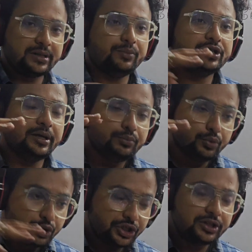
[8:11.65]
Suppose I am
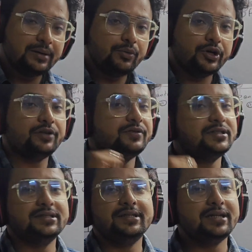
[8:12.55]
pushing the body
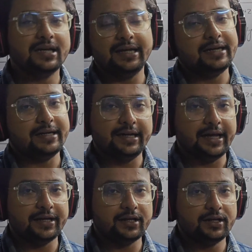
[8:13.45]
which is inclined at an
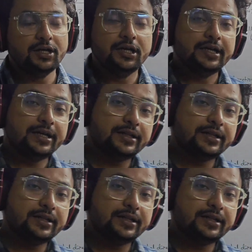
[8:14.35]
angle.